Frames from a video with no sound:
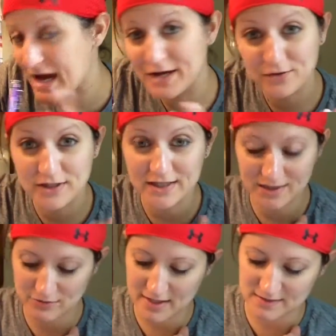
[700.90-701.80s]
I don't need
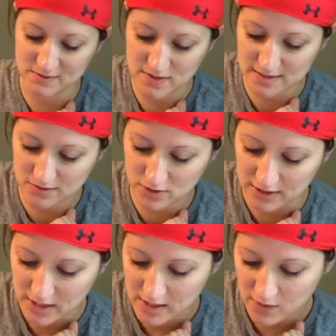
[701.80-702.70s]
any rice, so that's good.
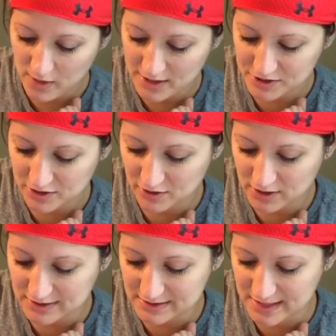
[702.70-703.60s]
We're actually good
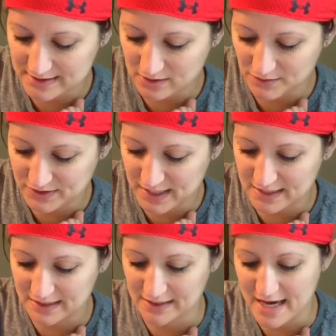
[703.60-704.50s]
on sides. I don't have to get
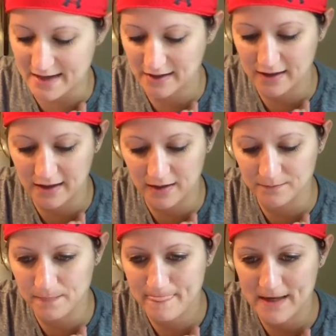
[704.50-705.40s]
any of that.
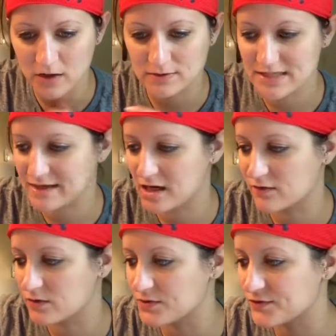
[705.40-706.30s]
And I'll take
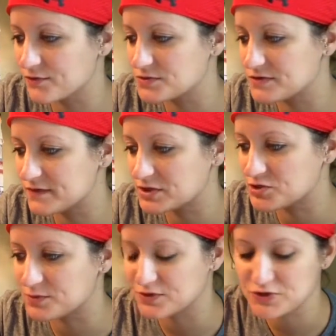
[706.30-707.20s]
care of it with the fruits and
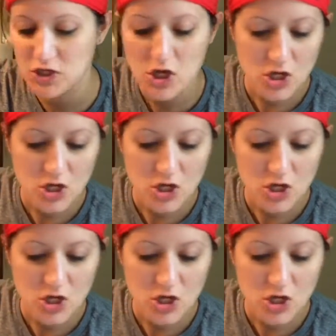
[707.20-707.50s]
vegetables.